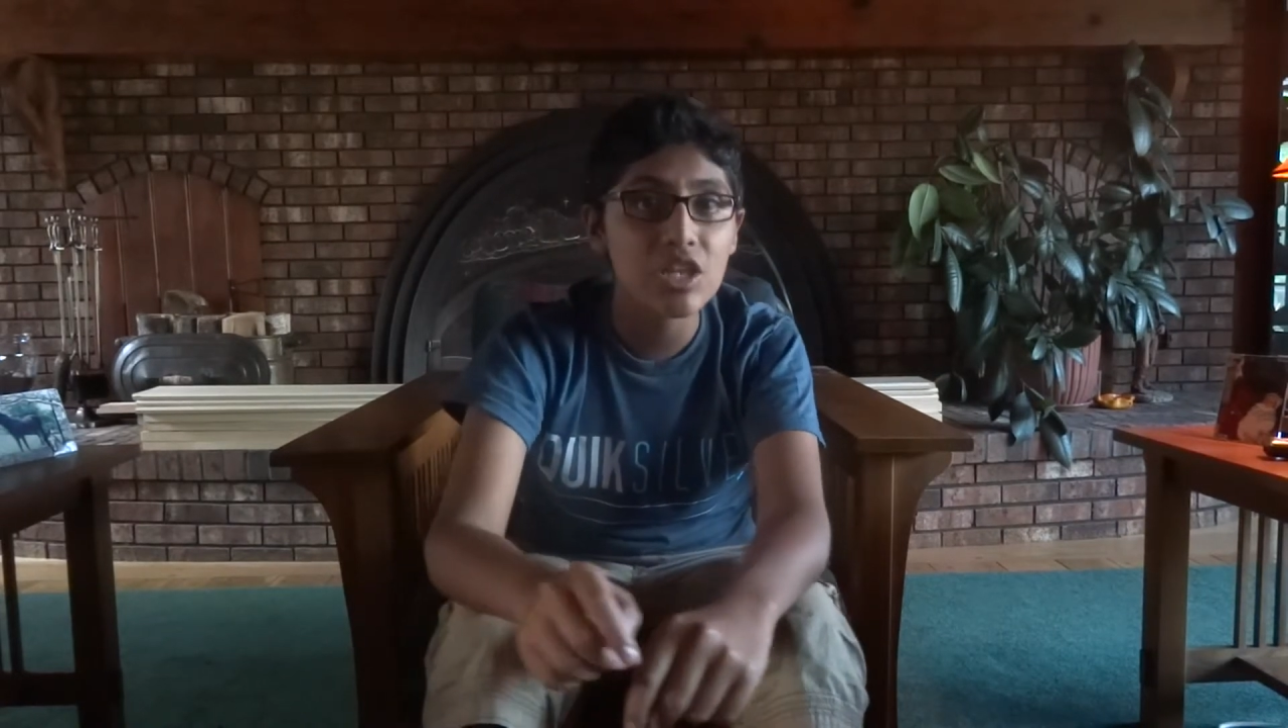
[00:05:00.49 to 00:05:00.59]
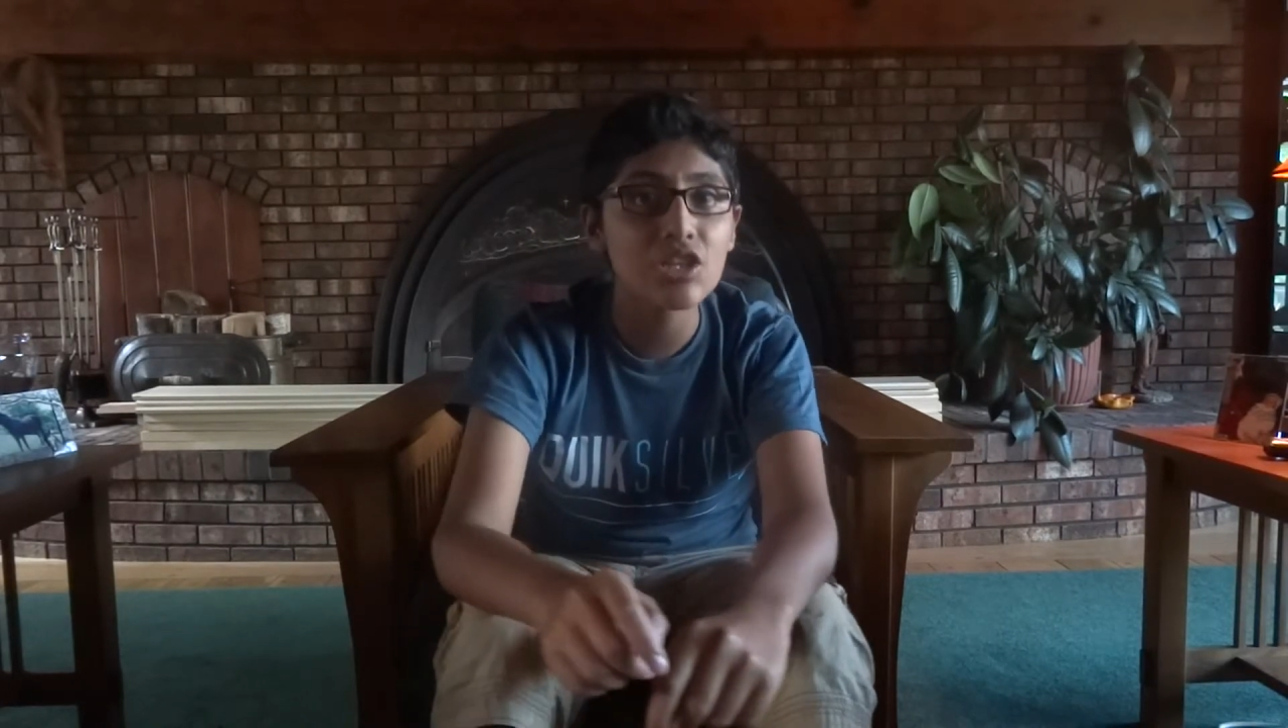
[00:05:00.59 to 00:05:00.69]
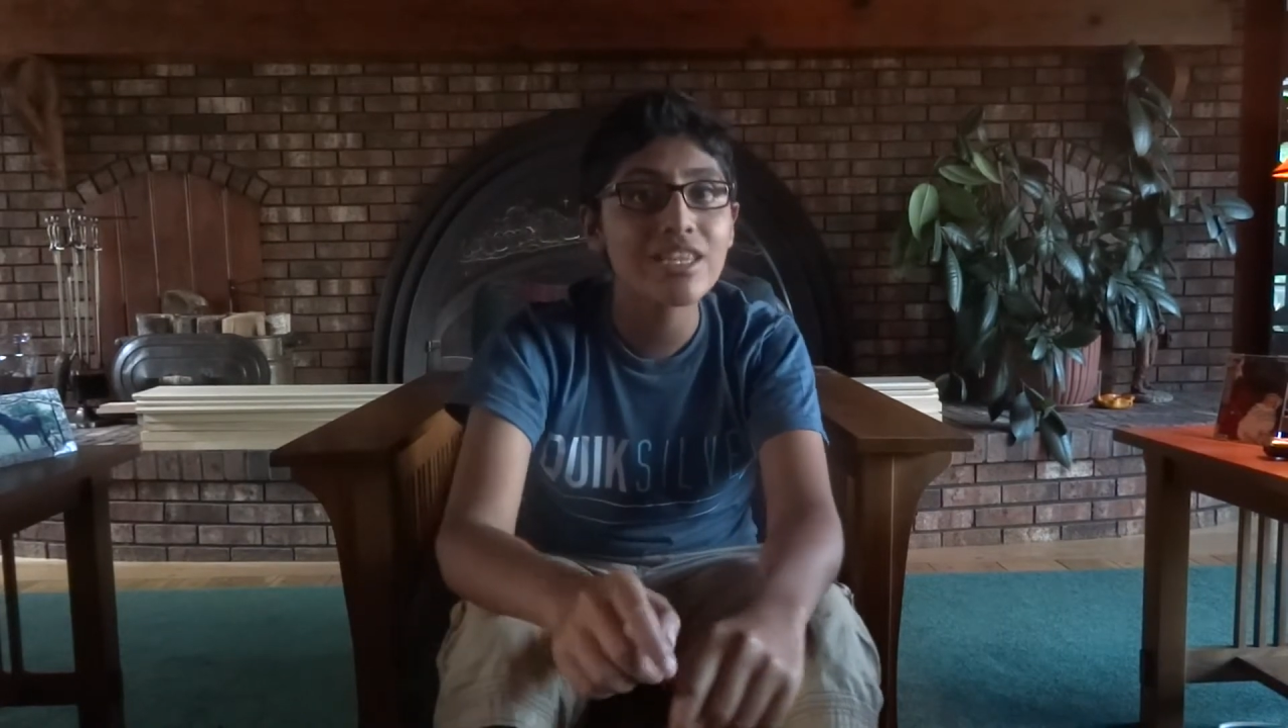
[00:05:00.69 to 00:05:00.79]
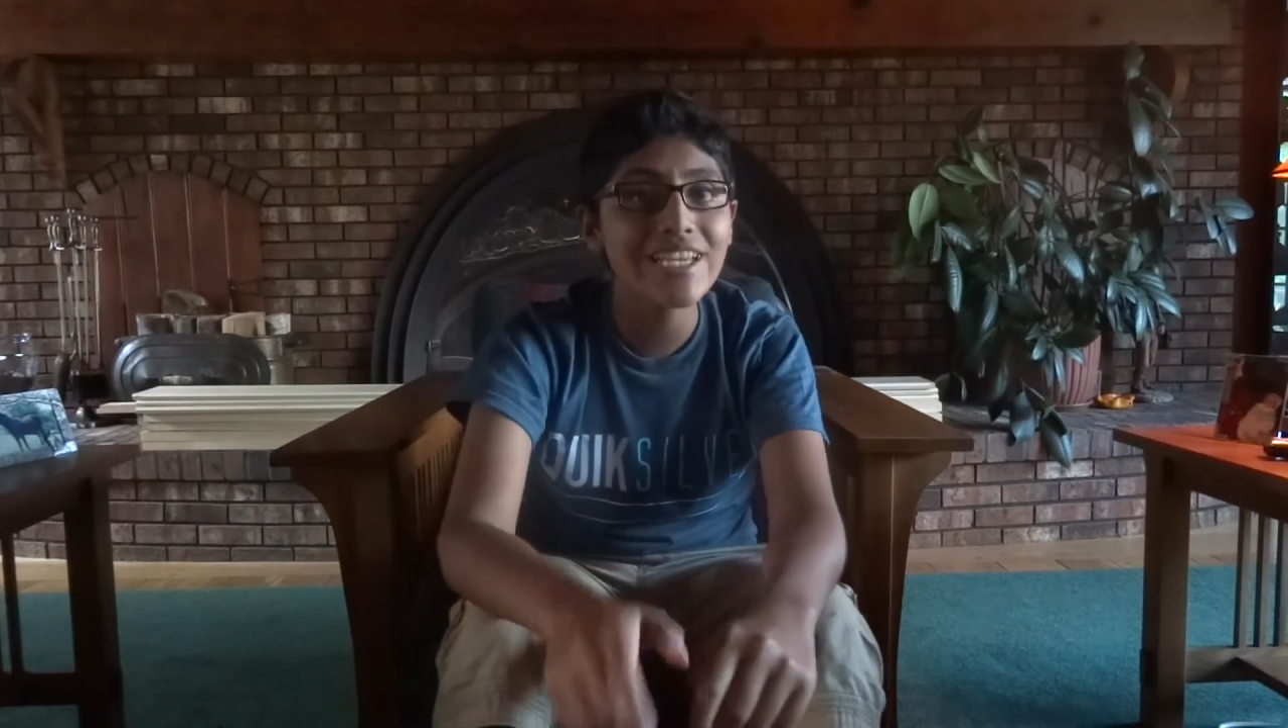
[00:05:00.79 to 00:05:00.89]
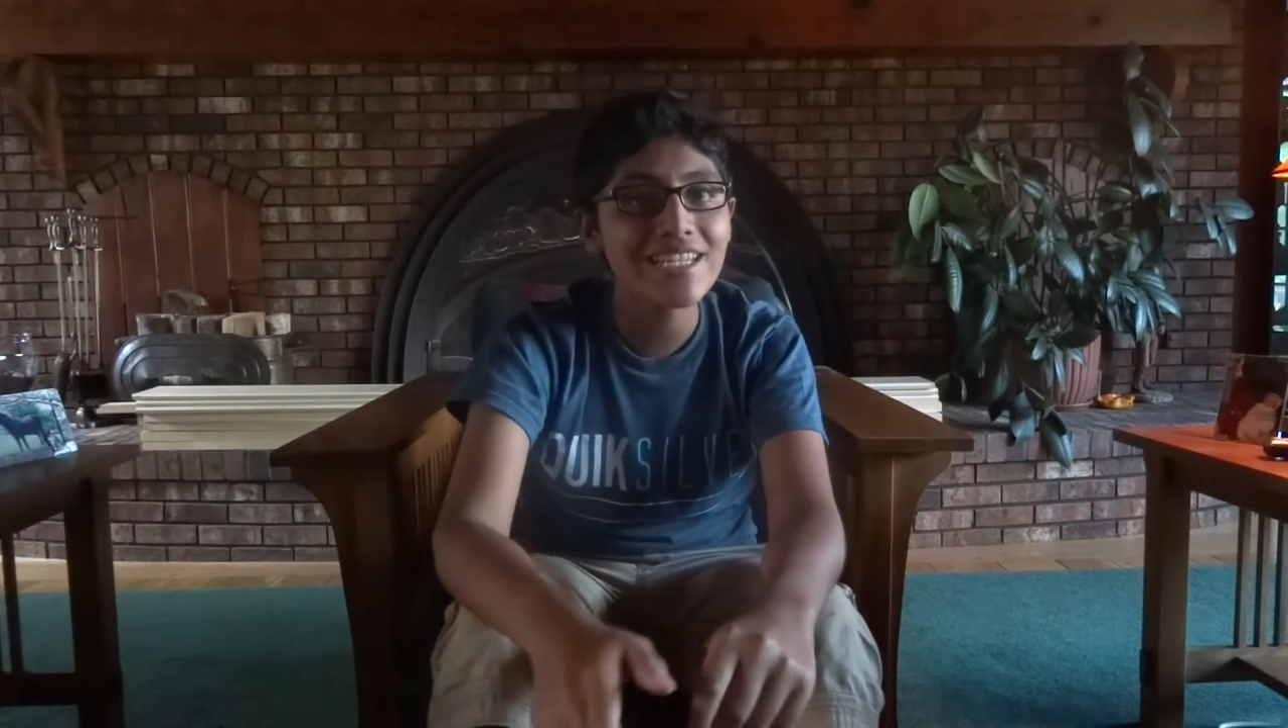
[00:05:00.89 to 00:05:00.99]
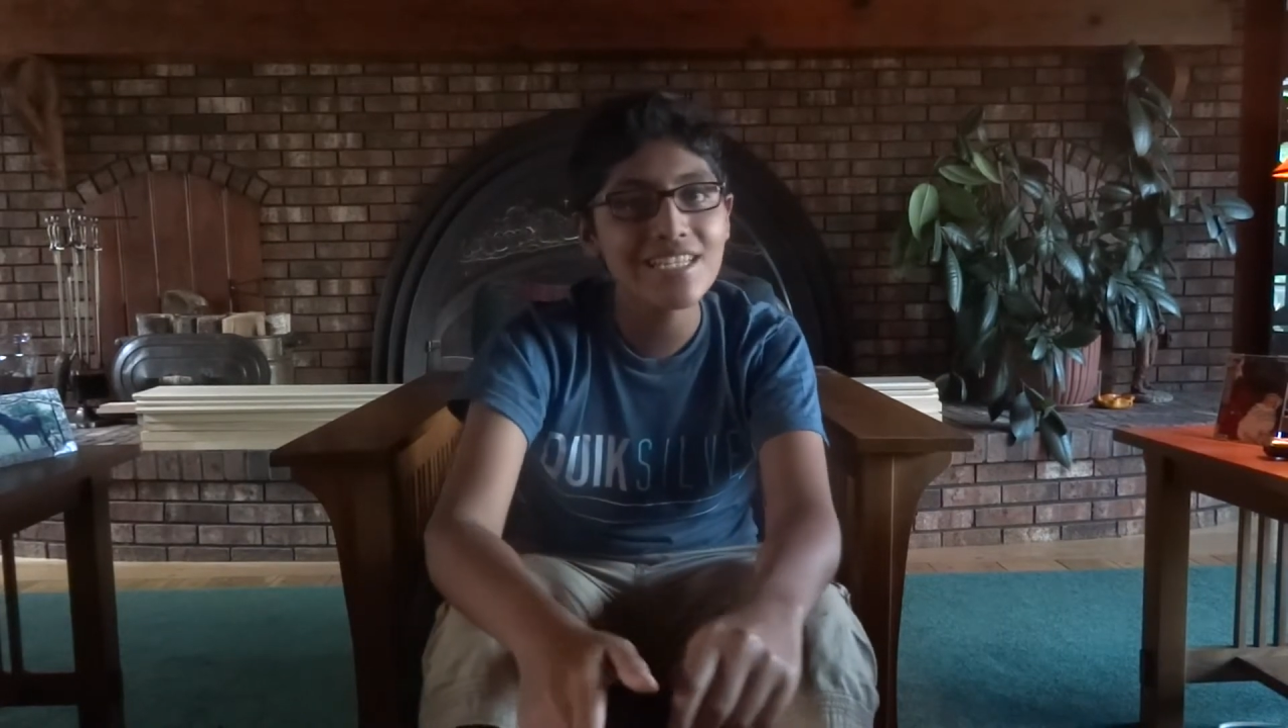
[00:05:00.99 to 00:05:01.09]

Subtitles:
late